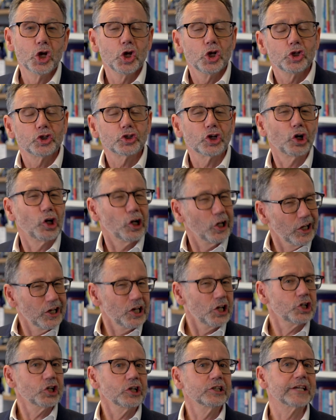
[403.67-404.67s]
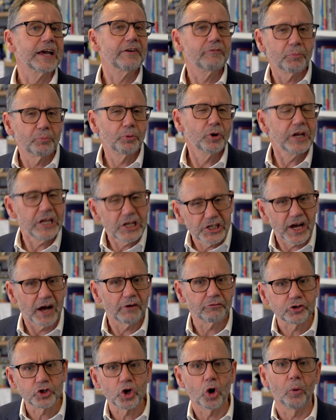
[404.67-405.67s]
So clinicians have a pretty
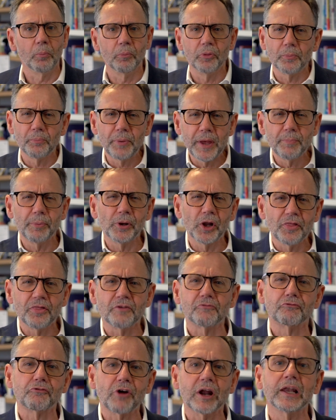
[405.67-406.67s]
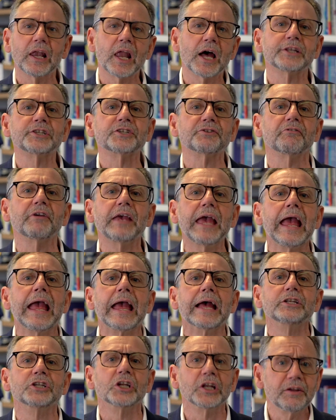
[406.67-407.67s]
tough job. The people on the front lines of
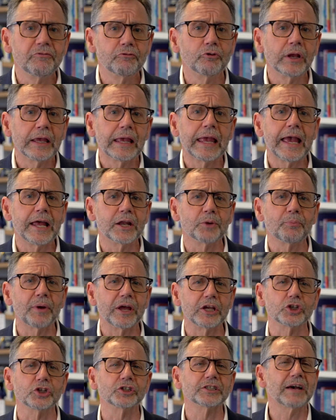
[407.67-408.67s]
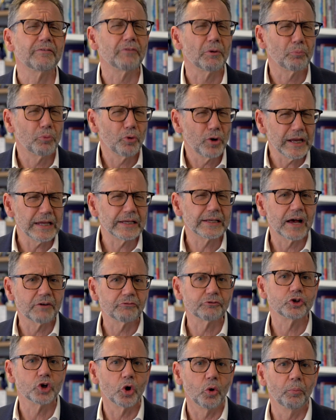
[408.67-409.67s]
care, delivering care to patients, have a pretty
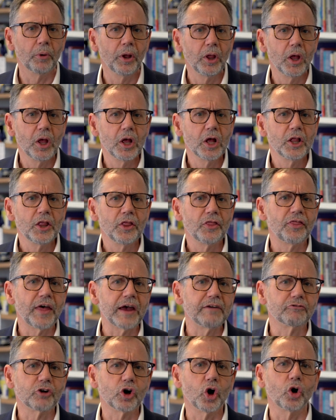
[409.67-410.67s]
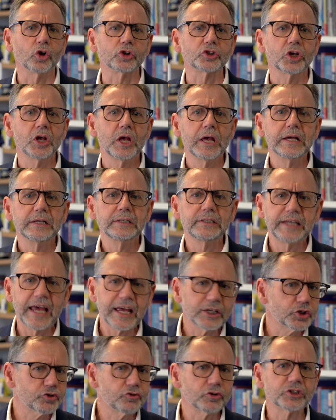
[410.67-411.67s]
tough job. They've got
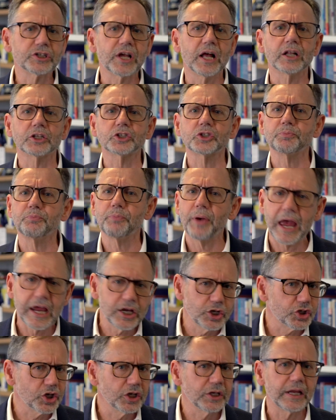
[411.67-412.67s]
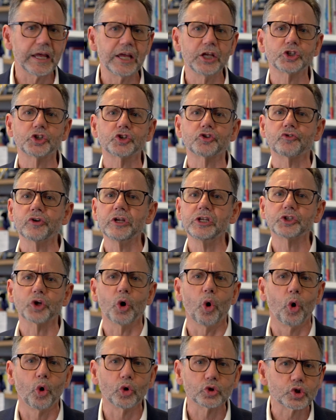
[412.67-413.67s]
test results, patient histories,
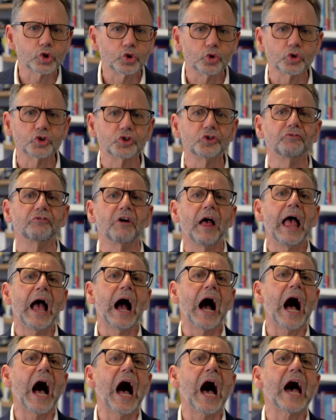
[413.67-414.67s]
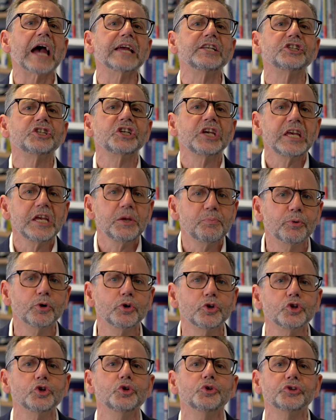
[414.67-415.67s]
all sorts of
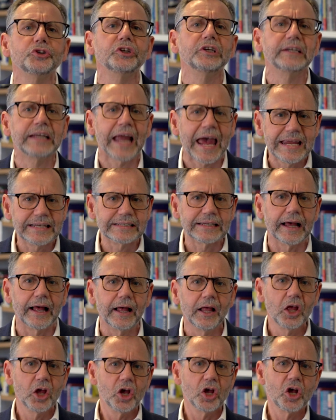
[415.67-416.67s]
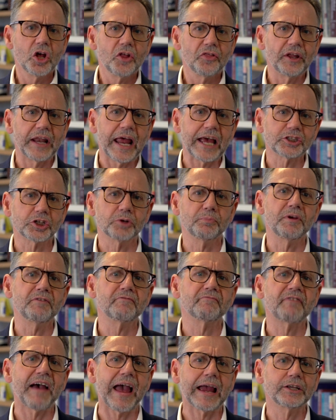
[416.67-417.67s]
IT-produced data that has to be
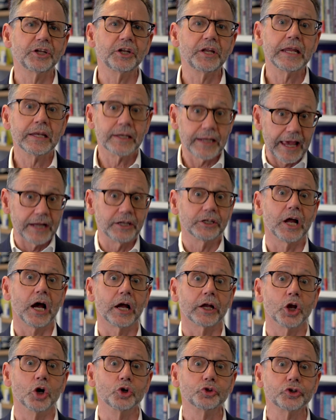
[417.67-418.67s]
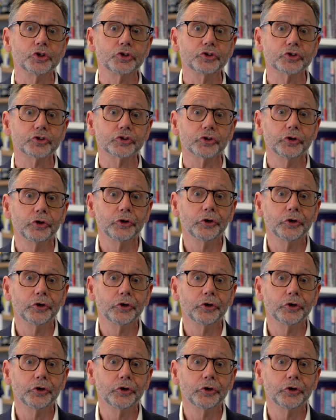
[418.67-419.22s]
factored in to get a diagnosis,